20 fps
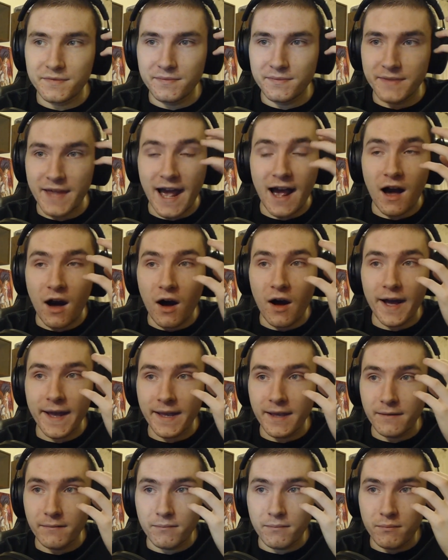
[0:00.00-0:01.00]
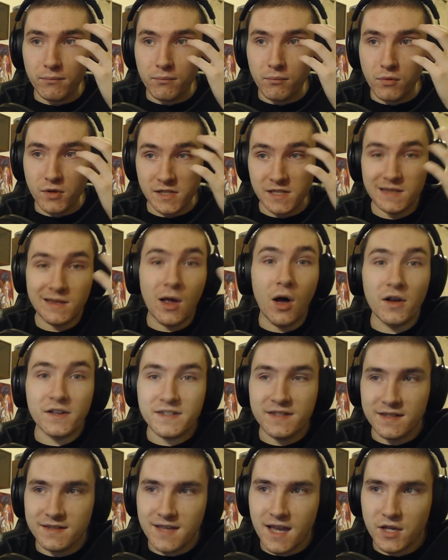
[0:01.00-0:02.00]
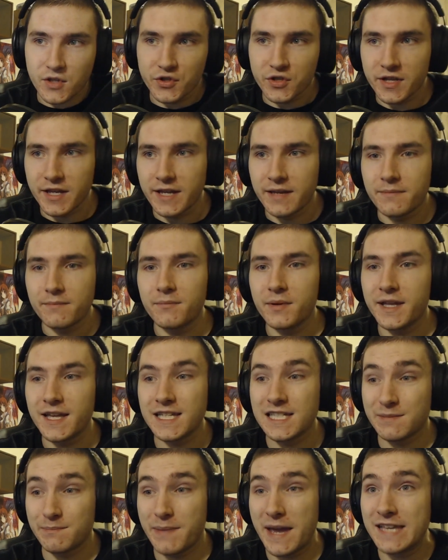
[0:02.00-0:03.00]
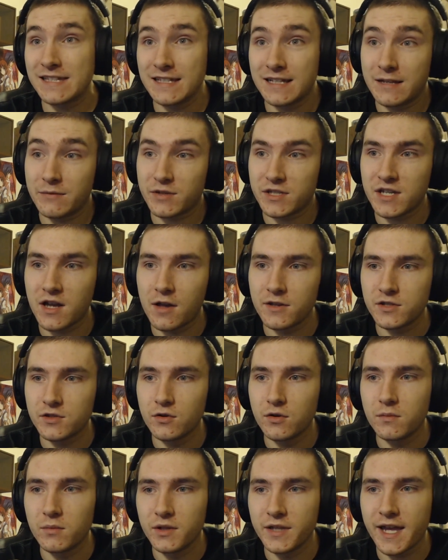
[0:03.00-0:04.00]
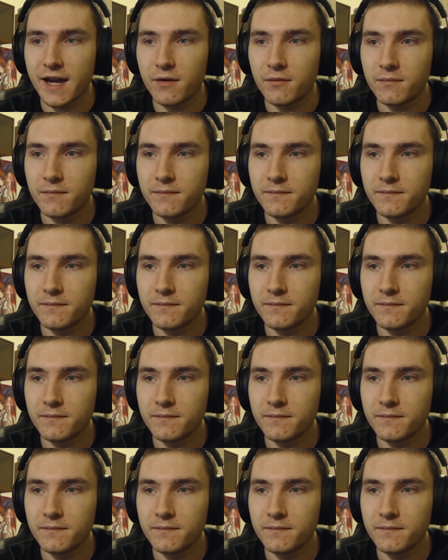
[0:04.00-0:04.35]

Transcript: that eye was lost, essentially. But it's basically returned to normal now.